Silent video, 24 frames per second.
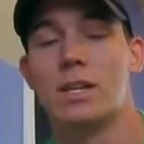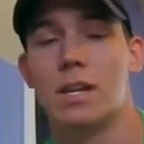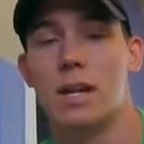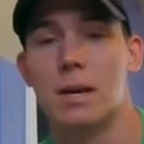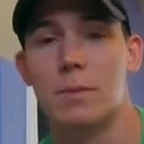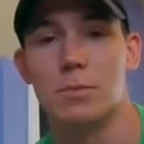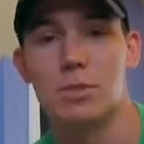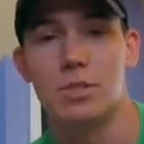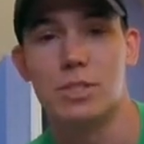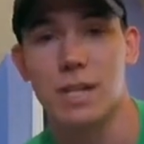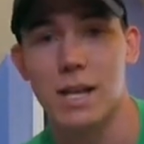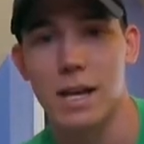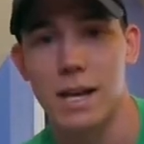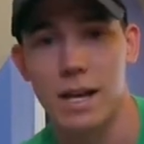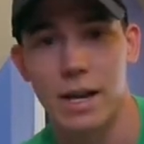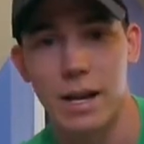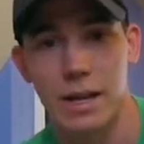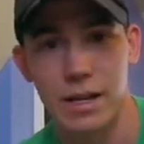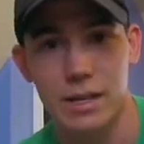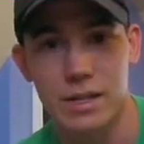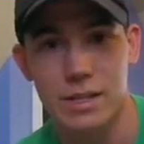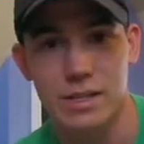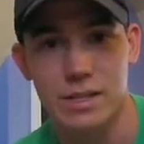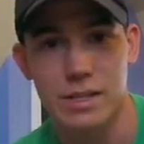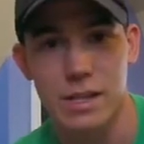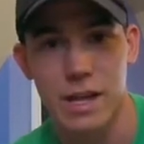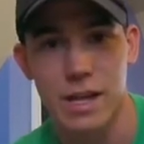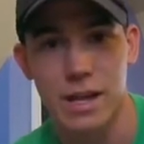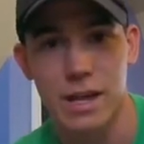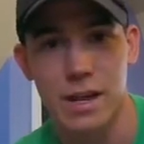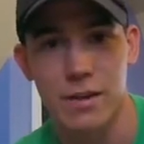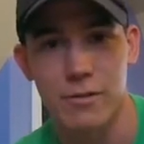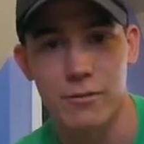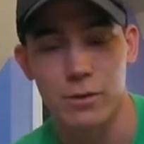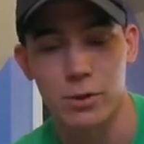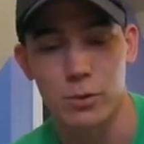I'm just adding a
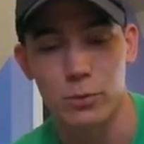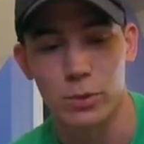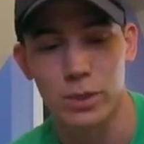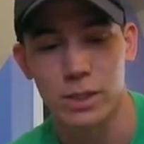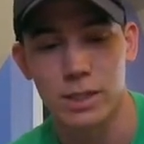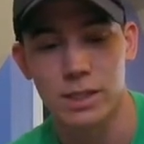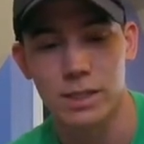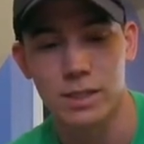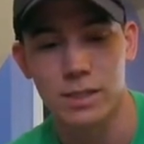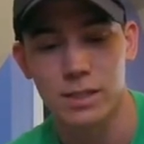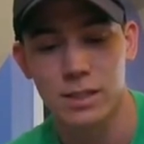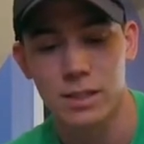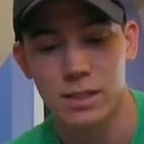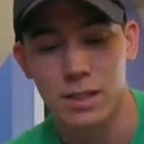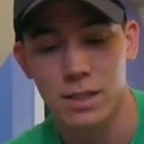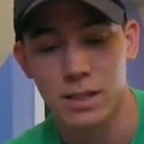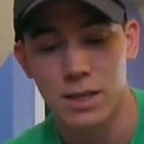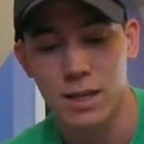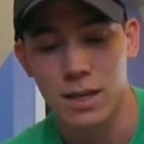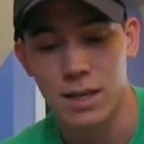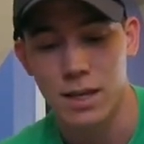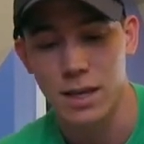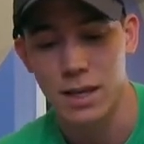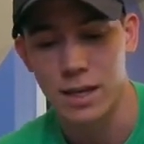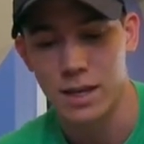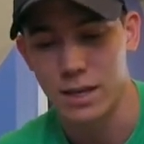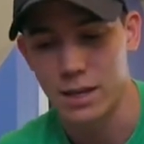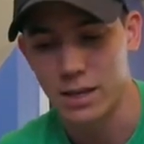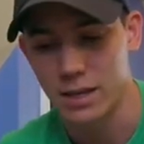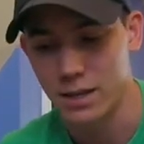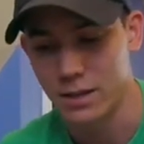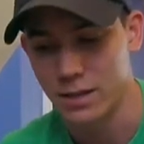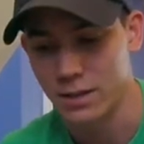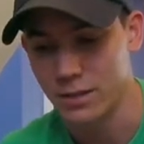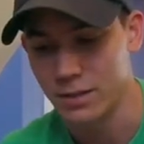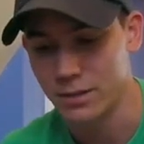set every week
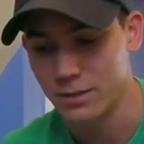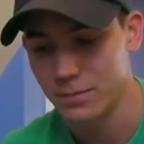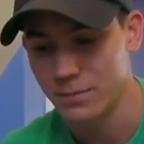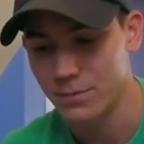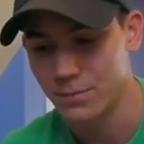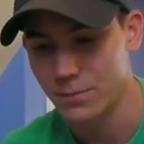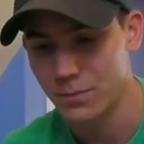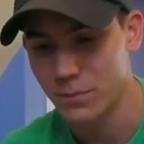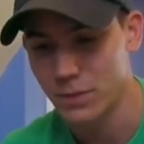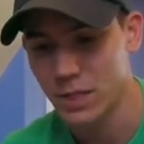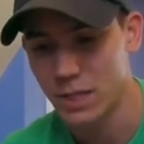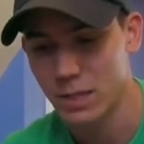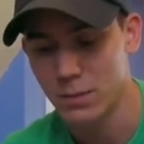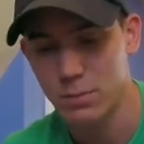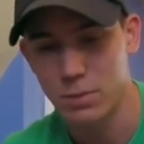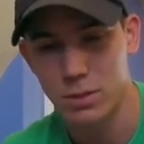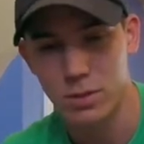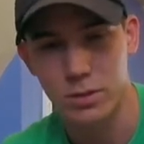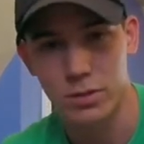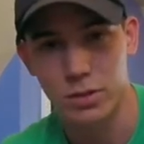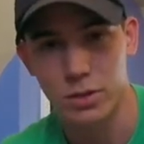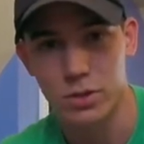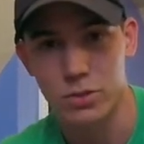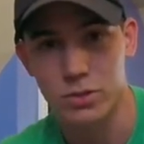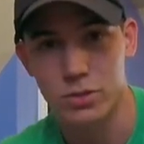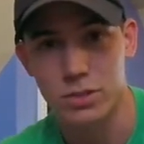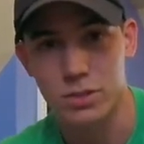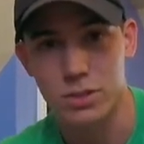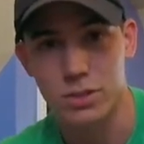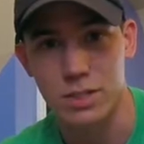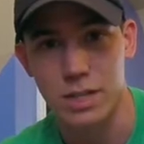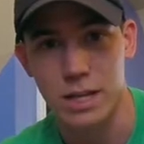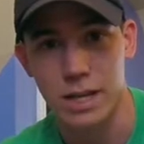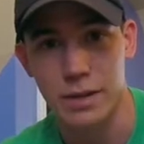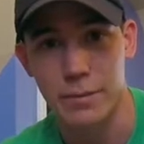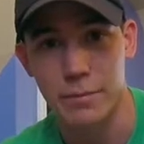and keeping the loads the
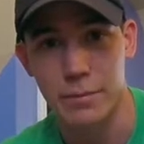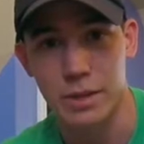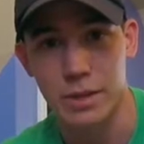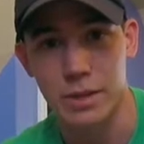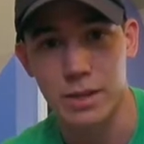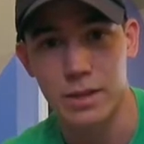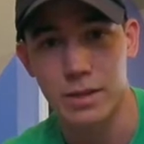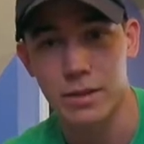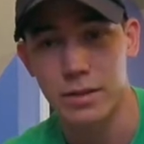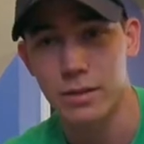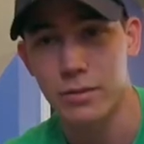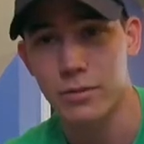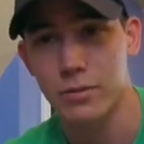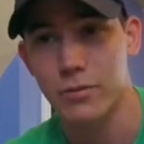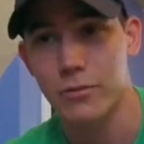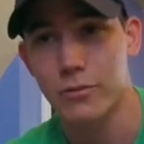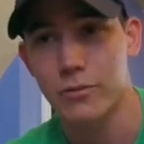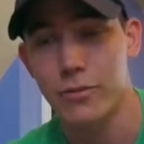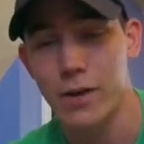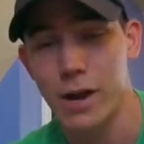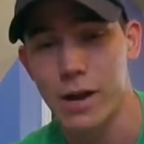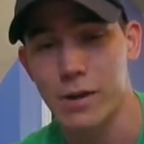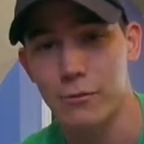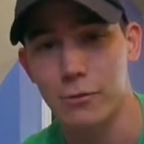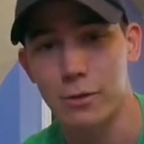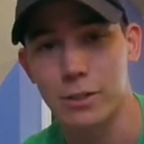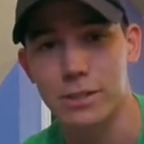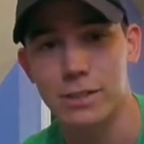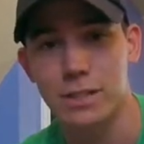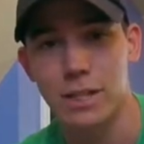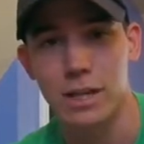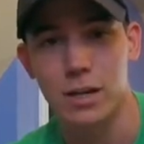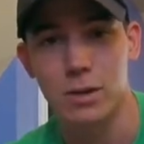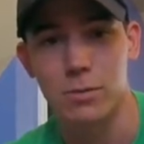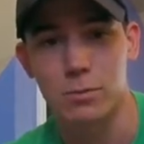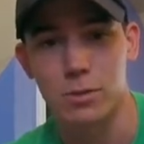same. And then 5 weeks
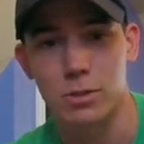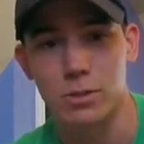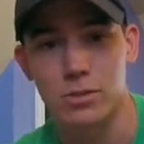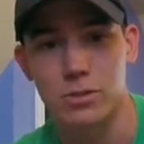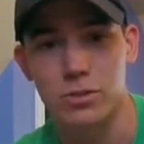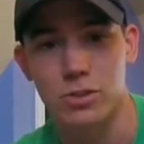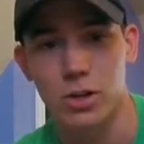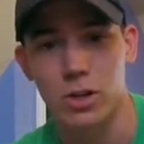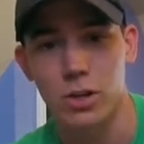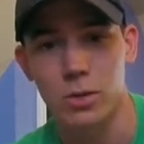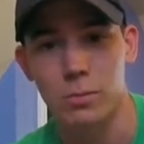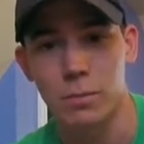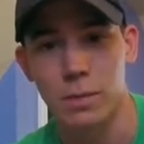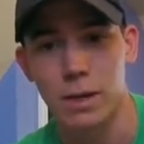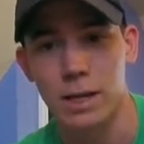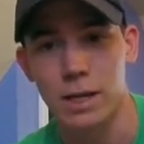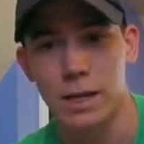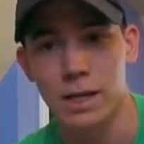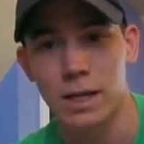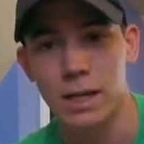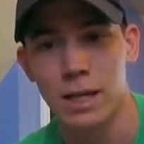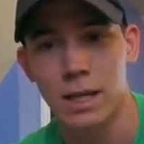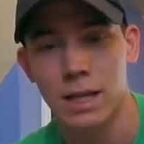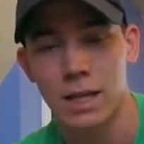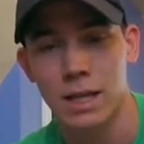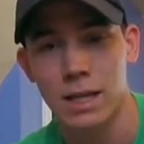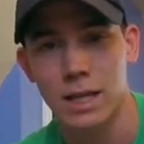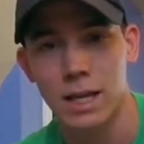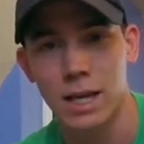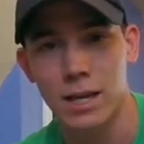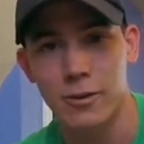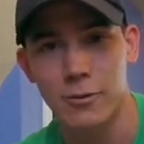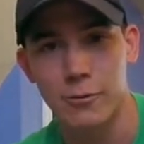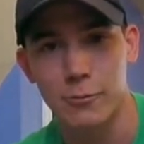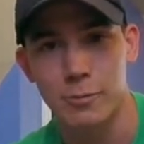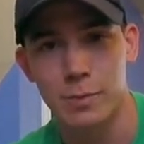out, I'm going to start my
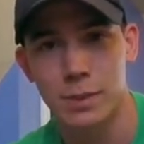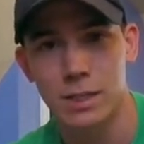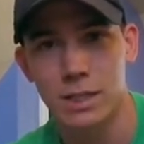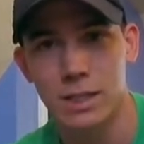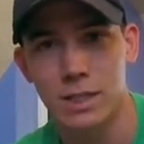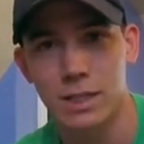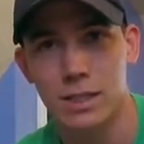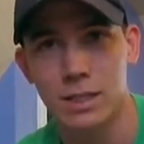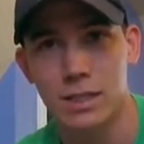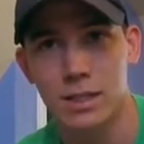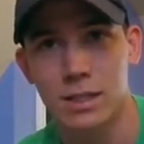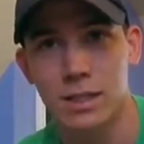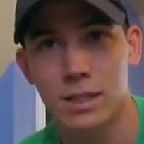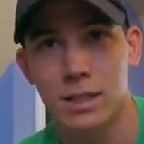kind of peak.